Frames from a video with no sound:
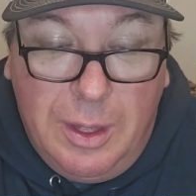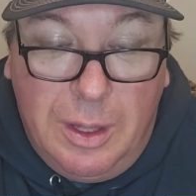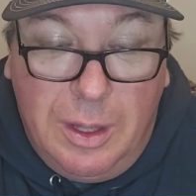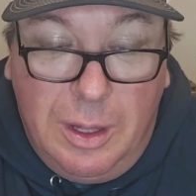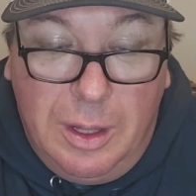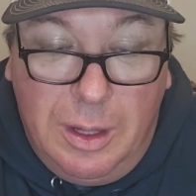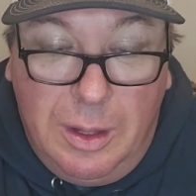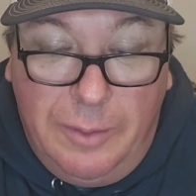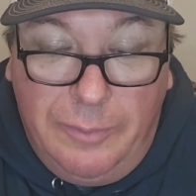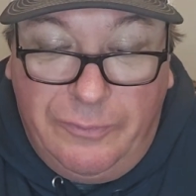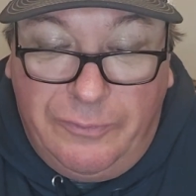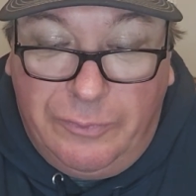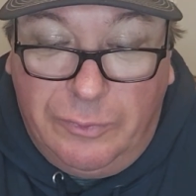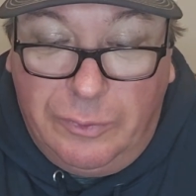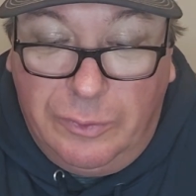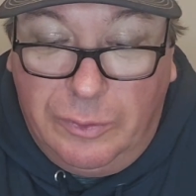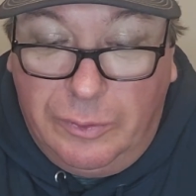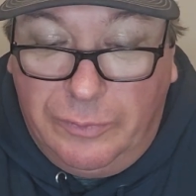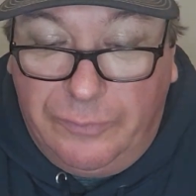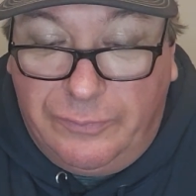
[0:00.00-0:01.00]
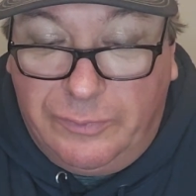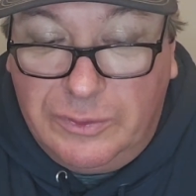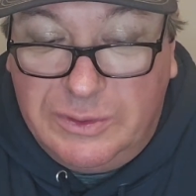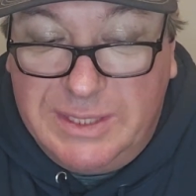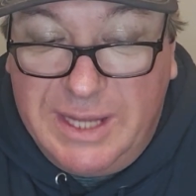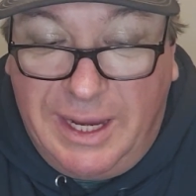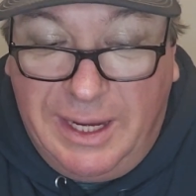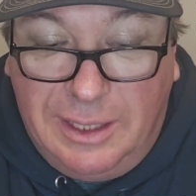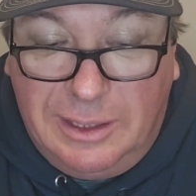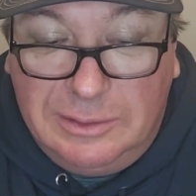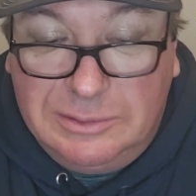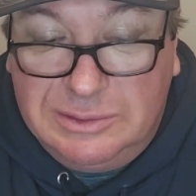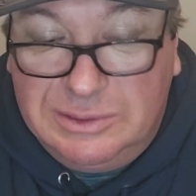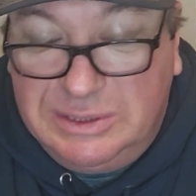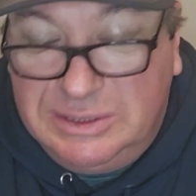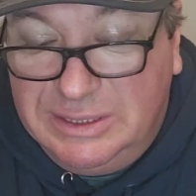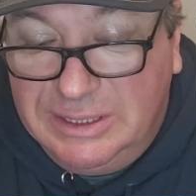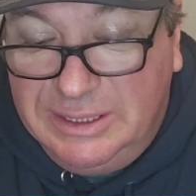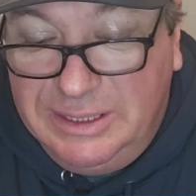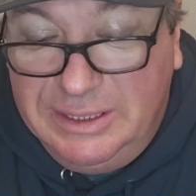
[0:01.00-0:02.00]
for towns,
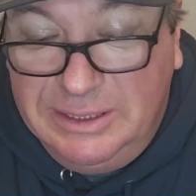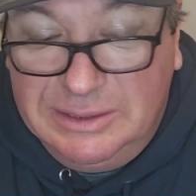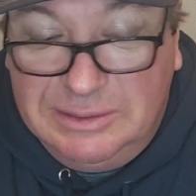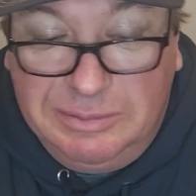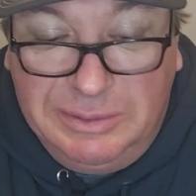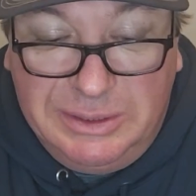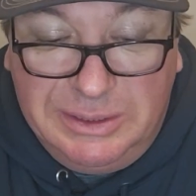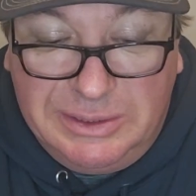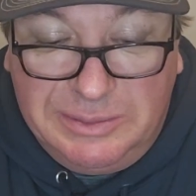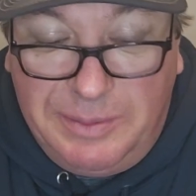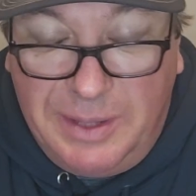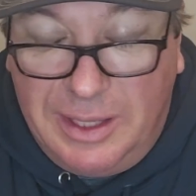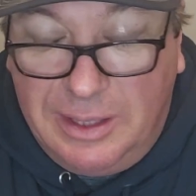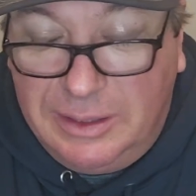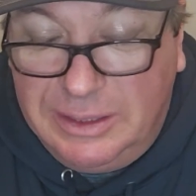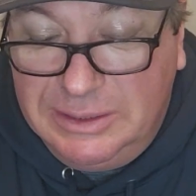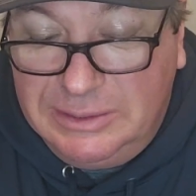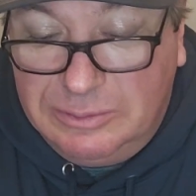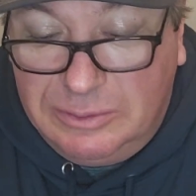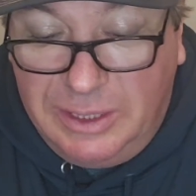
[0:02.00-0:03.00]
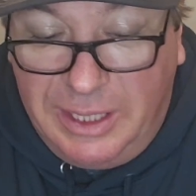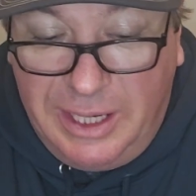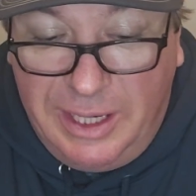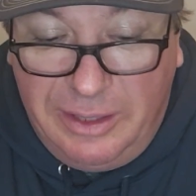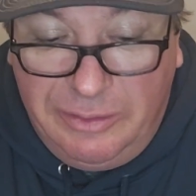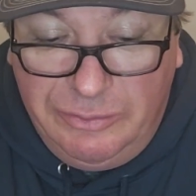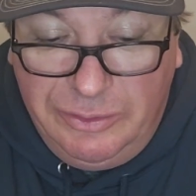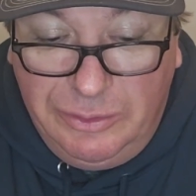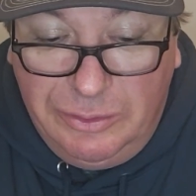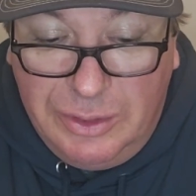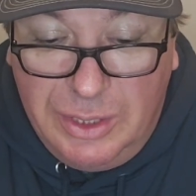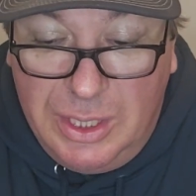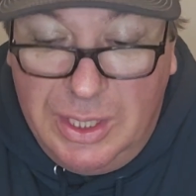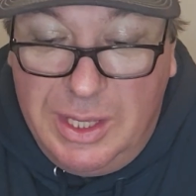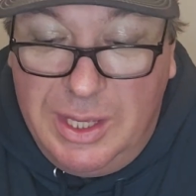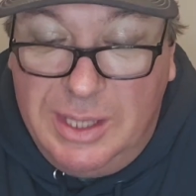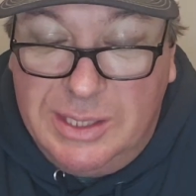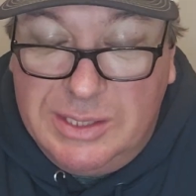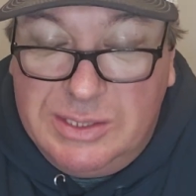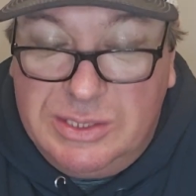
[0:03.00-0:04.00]
cities, municipalities, what have you.
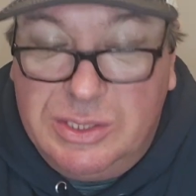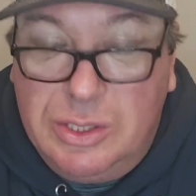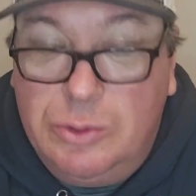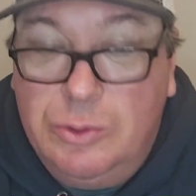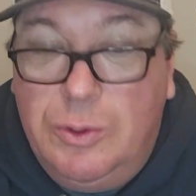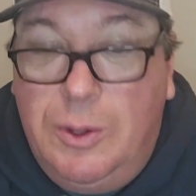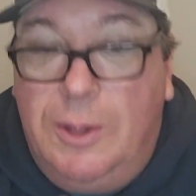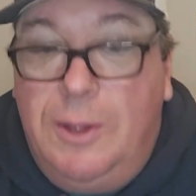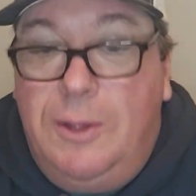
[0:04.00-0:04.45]
So,